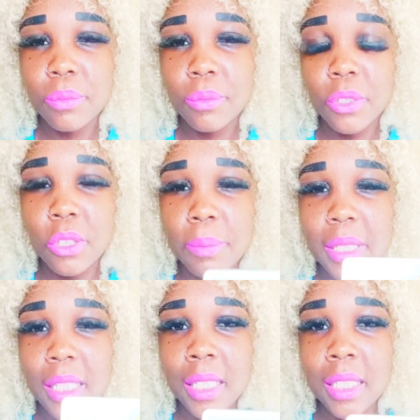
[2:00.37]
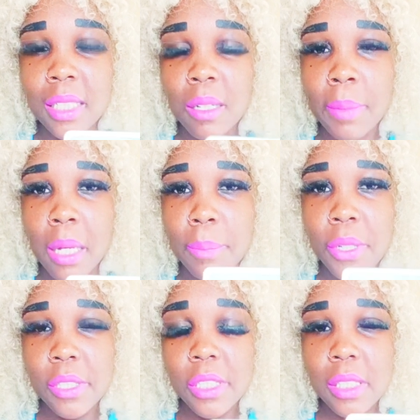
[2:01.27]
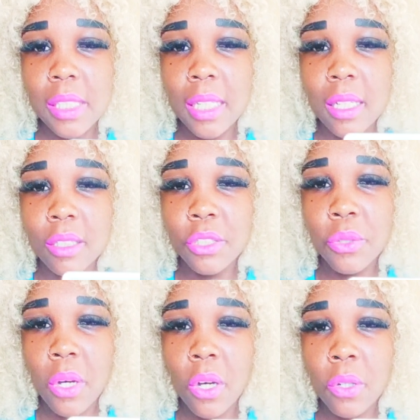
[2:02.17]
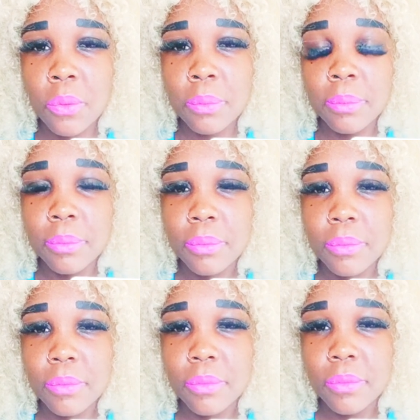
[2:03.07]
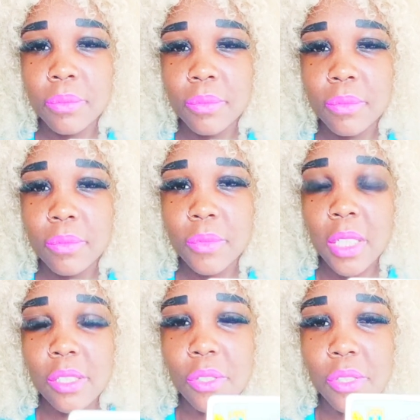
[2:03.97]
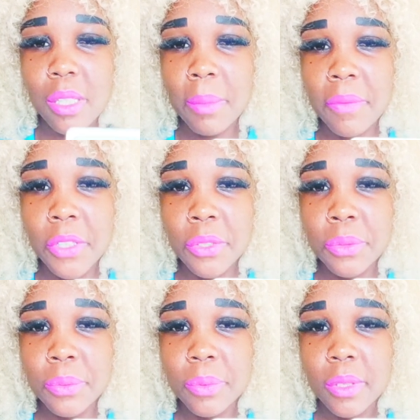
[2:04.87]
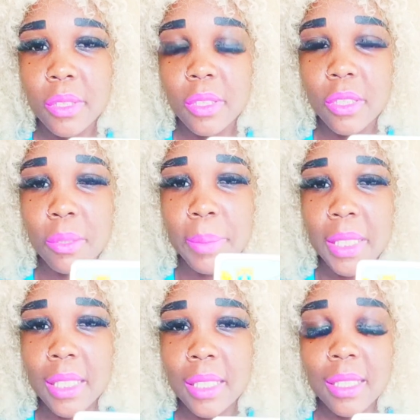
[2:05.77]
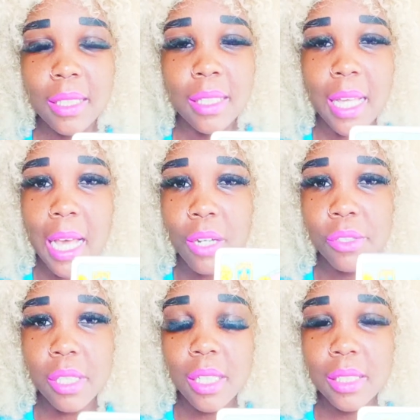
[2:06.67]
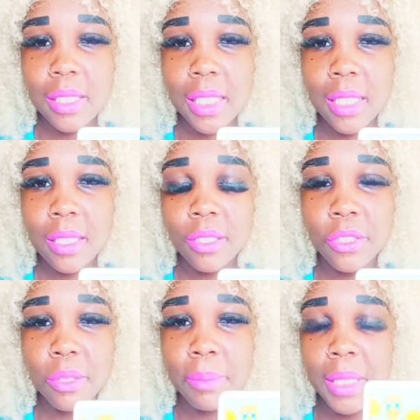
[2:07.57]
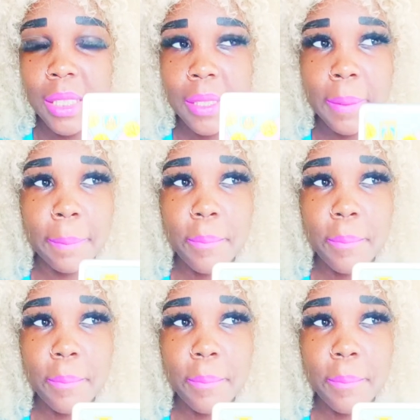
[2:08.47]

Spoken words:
You could be thinking about purchasing a new home. And so some of you could be house hunting. You could be